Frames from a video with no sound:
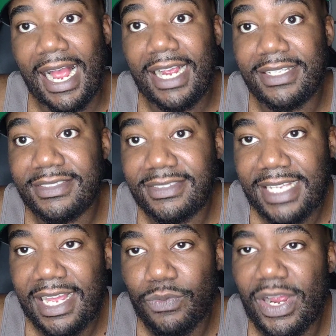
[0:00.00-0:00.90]
I
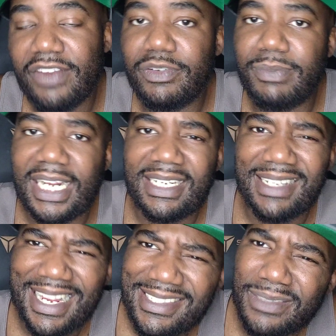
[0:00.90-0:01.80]
understand why everybody
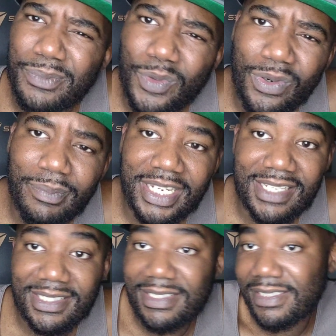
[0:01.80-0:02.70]
likes it more
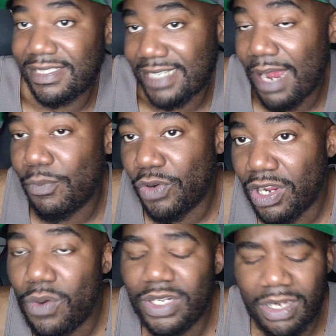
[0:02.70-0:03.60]
because it's got
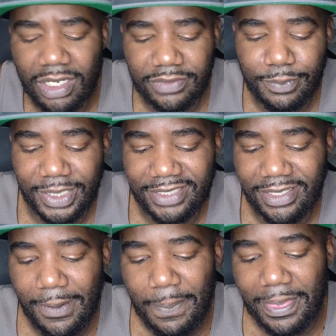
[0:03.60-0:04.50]
more going on.
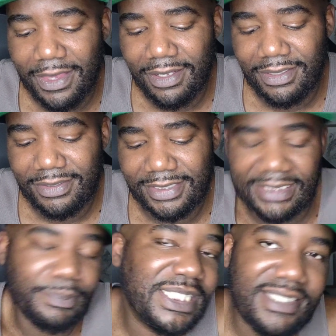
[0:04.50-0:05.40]
But the
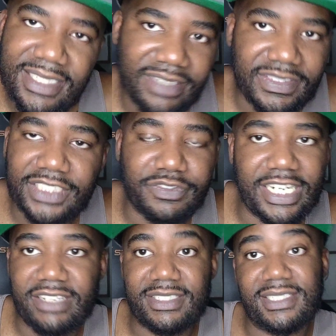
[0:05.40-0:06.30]
simplicity of this
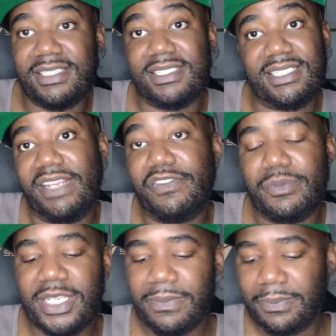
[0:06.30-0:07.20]
fragrance is just it for
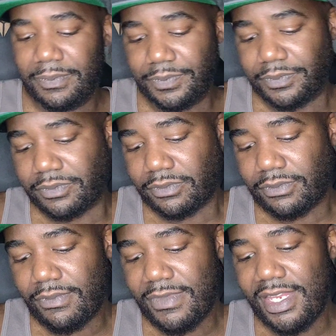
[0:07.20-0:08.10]
me.
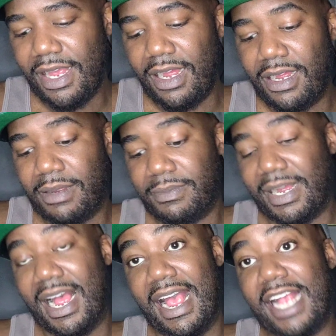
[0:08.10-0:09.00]

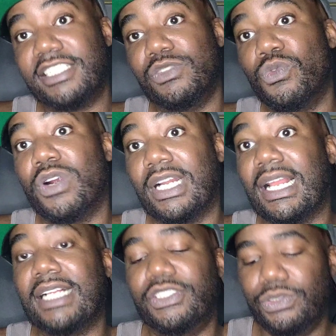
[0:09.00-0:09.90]
I actually wore it a
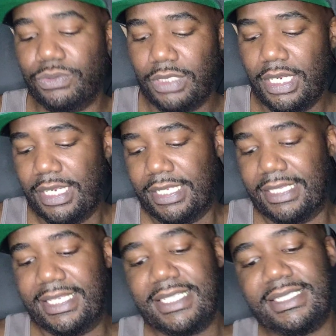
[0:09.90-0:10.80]
lot too.
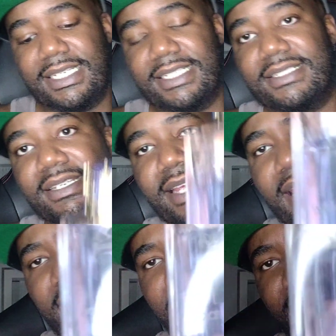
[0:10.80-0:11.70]
This is
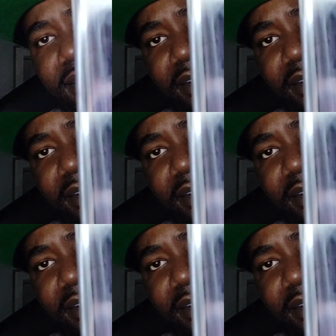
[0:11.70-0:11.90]
K